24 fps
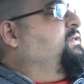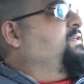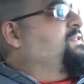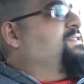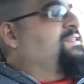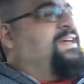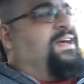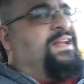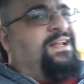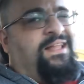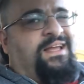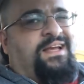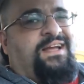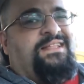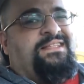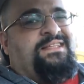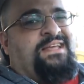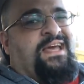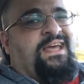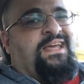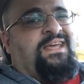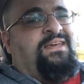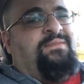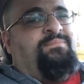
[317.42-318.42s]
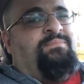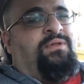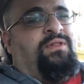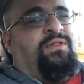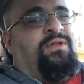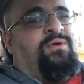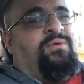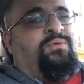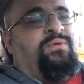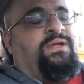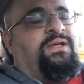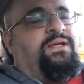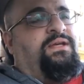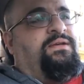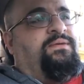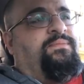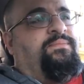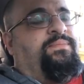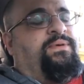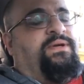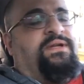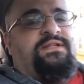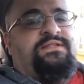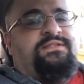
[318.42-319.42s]
It's kind of like a tangy bologna,
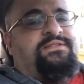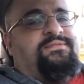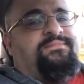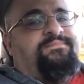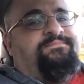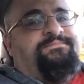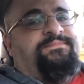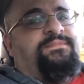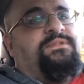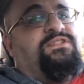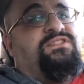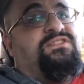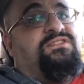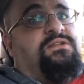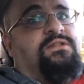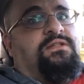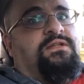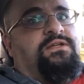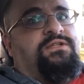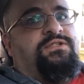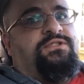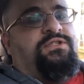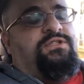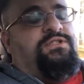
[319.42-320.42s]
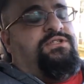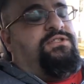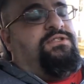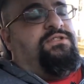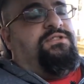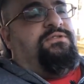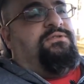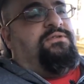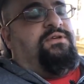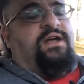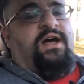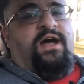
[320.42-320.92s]
but it's delicious.